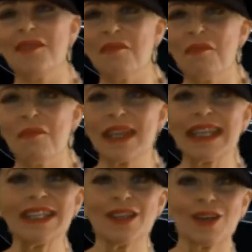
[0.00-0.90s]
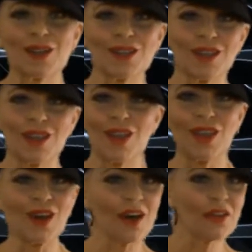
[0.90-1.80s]
Mickey Donaldson,
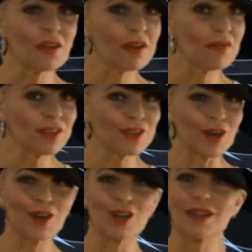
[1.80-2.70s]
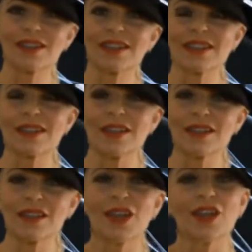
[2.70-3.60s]
the author of this article, says
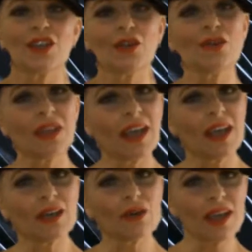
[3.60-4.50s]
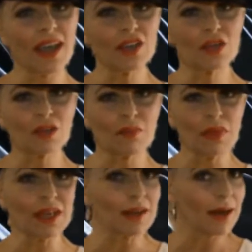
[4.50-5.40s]
that you can occasionally
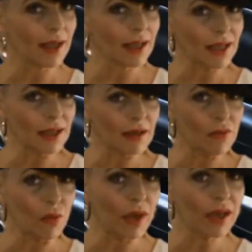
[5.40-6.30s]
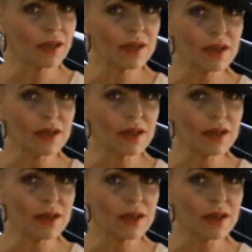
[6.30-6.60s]
be naive when it